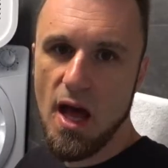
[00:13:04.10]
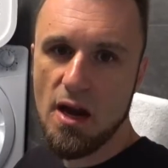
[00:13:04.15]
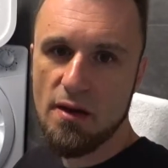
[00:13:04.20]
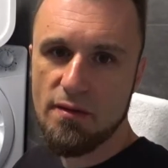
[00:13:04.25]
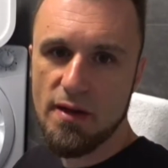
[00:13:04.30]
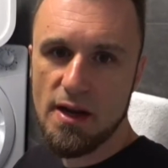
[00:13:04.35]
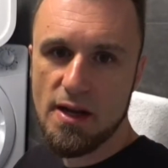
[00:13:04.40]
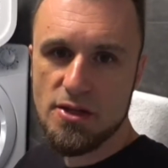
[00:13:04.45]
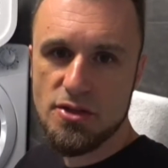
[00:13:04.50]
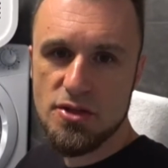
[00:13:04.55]
of
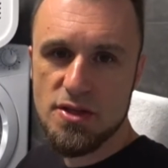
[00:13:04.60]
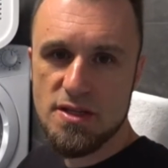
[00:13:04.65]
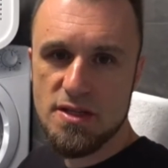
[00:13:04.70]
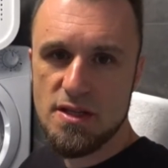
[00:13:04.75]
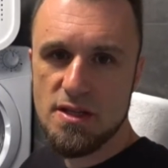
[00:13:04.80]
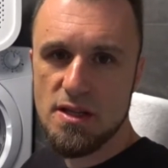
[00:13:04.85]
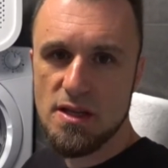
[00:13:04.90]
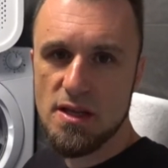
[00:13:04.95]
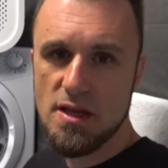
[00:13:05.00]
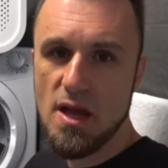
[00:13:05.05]

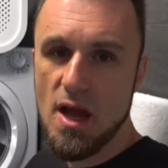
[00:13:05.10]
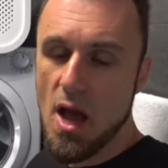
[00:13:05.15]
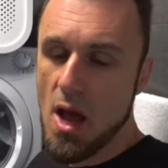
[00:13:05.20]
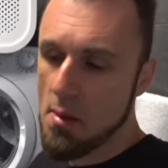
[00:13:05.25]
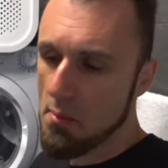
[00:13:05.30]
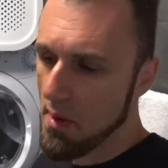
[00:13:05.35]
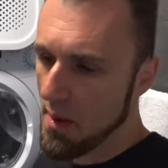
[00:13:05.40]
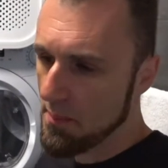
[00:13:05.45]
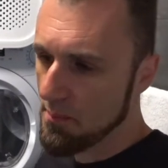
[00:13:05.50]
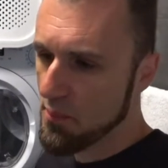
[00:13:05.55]
electricity
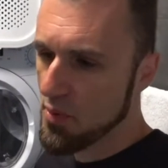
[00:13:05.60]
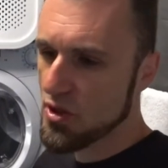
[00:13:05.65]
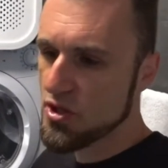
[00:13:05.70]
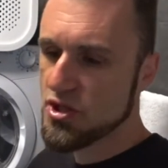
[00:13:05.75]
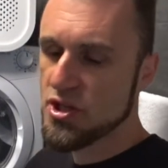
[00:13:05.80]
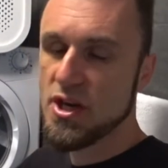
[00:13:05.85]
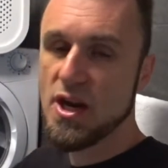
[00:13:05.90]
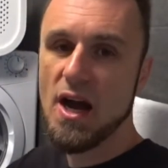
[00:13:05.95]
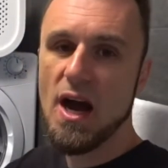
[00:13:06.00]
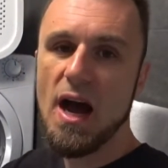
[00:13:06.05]
by
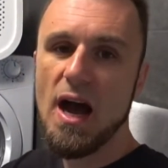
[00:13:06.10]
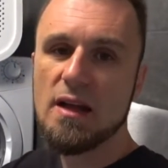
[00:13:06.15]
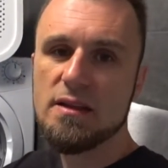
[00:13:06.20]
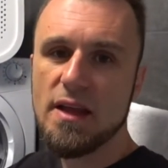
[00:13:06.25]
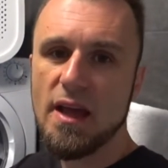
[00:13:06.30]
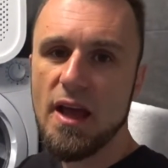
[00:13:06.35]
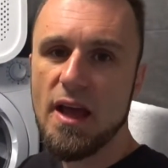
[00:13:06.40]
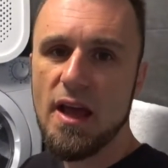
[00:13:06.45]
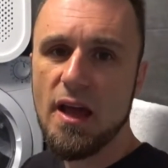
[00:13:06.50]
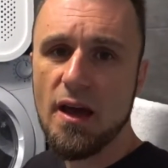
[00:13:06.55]
pushing
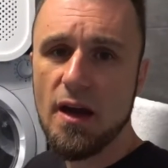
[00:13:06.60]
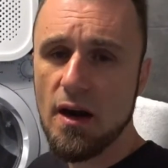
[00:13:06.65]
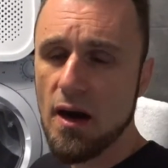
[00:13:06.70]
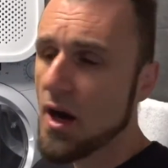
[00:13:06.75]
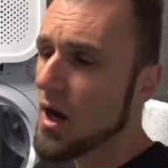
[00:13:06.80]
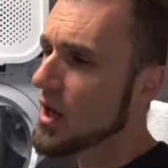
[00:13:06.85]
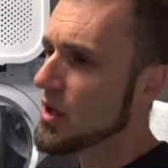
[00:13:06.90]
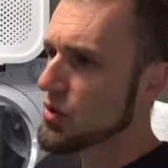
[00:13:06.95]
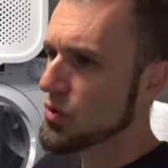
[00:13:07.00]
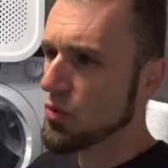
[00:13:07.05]
hot air
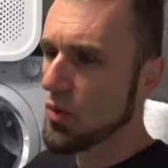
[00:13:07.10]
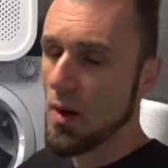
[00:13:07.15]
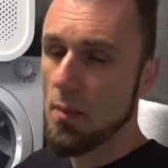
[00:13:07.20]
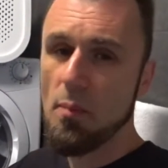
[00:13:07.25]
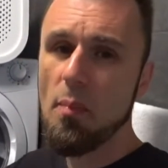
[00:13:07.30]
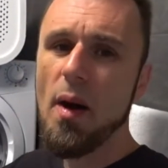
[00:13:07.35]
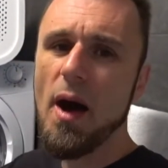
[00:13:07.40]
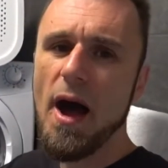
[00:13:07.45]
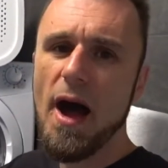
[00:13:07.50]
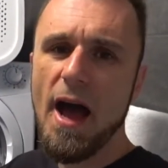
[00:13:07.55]
through a
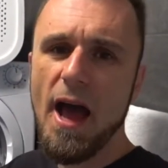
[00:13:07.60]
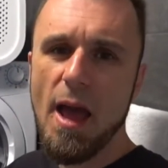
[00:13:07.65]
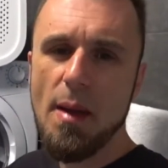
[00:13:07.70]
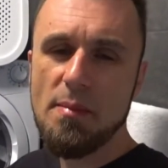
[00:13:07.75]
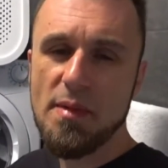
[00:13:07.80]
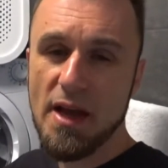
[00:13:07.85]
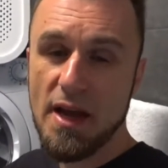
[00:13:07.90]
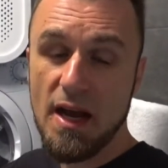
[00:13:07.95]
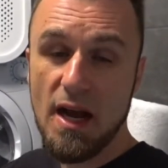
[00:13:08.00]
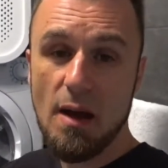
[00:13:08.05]
pipe
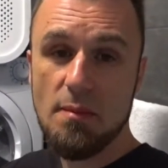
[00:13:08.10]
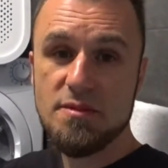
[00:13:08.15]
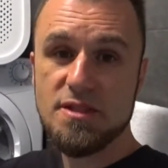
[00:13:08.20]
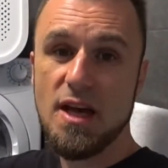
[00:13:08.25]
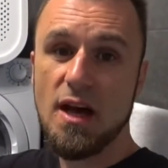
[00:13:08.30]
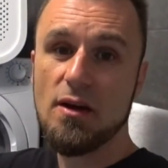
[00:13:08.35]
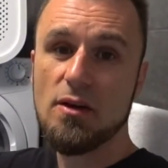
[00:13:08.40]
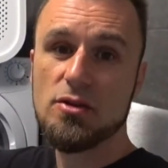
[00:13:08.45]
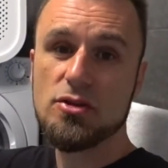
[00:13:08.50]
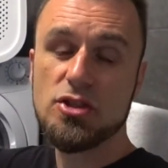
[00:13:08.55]
that comes
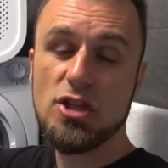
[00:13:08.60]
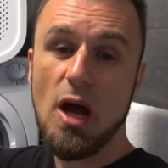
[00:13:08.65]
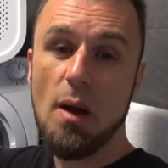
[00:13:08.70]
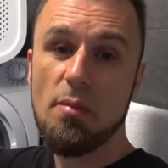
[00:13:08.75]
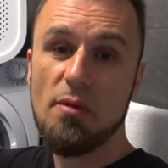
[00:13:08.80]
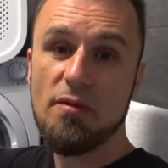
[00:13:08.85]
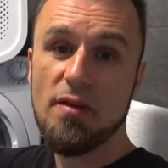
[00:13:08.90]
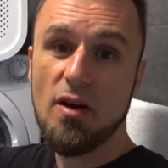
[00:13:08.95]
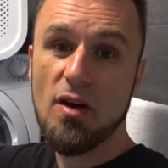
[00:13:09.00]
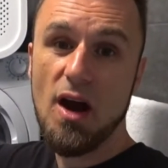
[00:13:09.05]
out on top
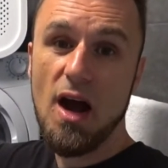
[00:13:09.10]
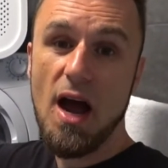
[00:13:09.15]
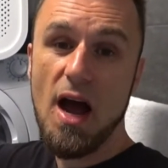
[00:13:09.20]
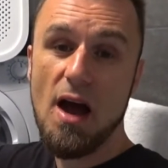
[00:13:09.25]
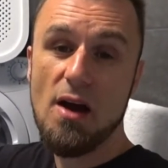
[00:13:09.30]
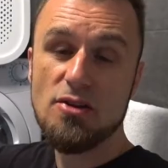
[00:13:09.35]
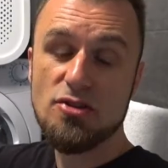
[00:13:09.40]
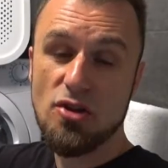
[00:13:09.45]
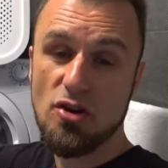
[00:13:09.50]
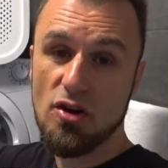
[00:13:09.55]
of our
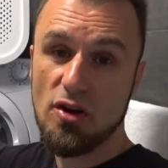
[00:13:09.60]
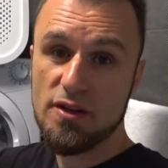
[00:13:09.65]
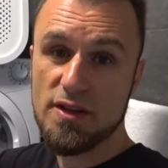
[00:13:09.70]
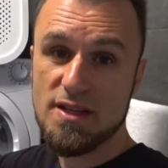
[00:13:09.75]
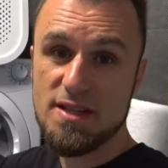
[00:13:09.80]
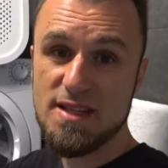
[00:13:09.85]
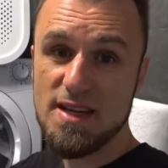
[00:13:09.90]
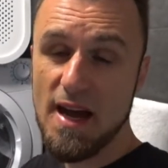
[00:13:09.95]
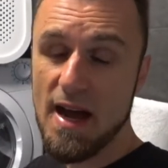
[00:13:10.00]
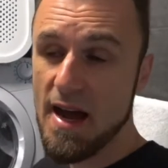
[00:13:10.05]
house or on the
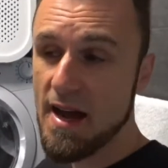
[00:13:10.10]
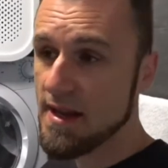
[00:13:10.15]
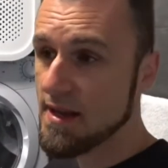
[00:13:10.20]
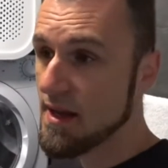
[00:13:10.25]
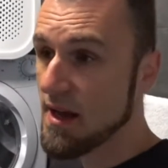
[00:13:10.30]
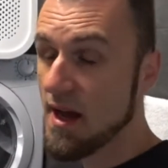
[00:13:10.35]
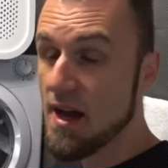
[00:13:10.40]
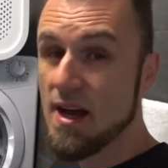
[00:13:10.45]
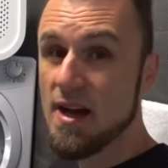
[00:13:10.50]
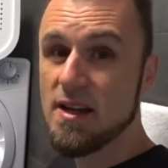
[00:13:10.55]
side.